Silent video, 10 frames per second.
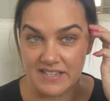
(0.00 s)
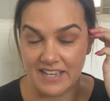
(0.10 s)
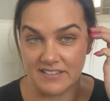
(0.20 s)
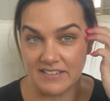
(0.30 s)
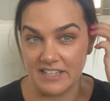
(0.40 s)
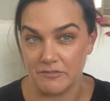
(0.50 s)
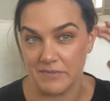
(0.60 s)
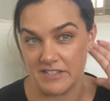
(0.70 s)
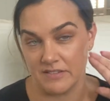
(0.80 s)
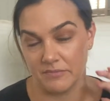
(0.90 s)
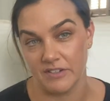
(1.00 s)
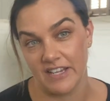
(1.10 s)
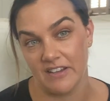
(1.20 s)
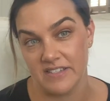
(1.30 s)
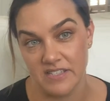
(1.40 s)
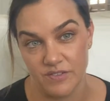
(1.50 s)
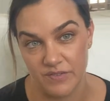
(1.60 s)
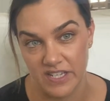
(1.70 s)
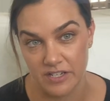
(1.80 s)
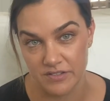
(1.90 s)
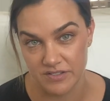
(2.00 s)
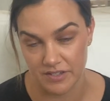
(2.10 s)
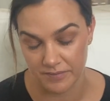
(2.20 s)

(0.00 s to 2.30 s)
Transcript: actually give me some great ideas for videos, so